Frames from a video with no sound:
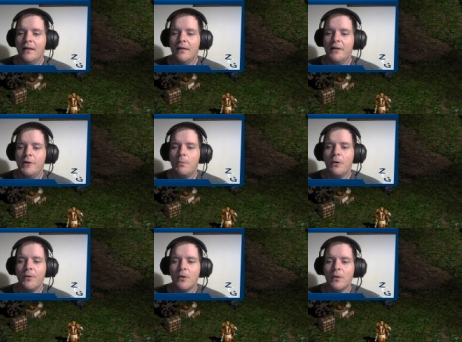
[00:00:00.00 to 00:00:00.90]
They do
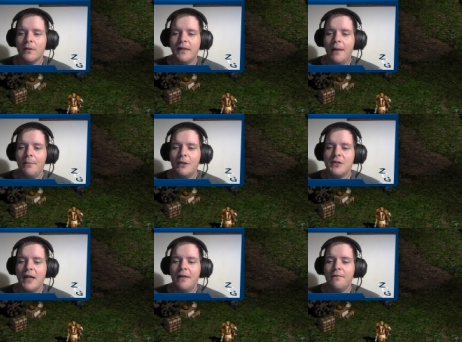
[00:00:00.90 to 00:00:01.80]
both cold damage
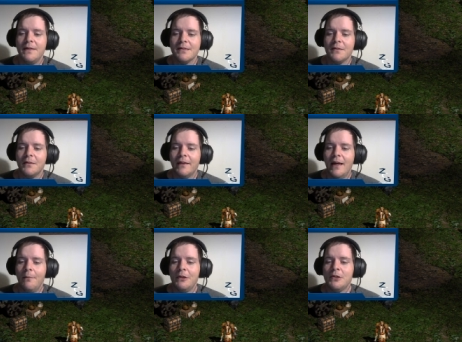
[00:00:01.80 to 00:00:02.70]
and physical
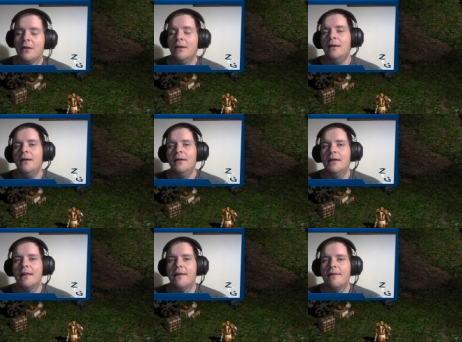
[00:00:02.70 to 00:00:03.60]
damage,
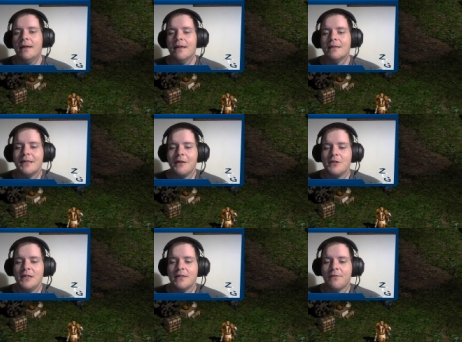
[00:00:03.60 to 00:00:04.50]
and then they get
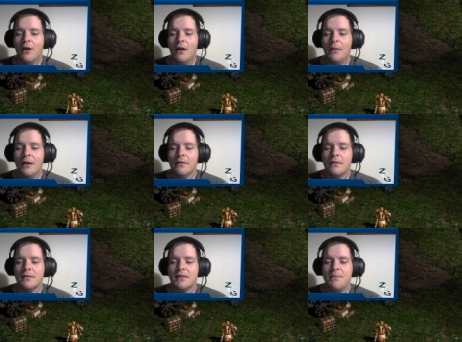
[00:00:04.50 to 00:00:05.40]
synergies from
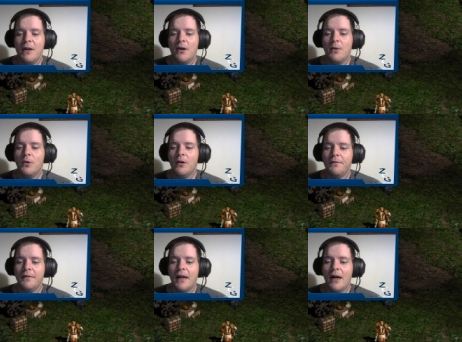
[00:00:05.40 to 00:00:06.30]
Spirit
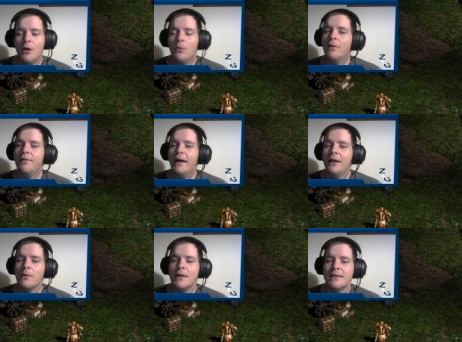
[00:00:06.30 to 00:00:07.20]
Wolf, Dire Wolf,
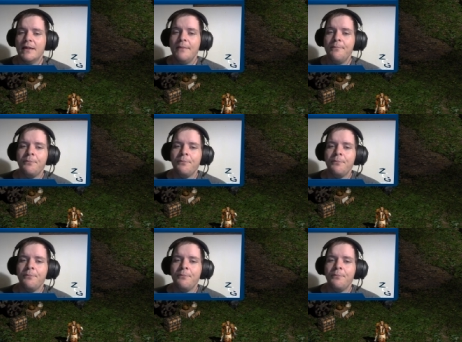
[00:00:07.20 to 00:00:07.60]
and Grizzly.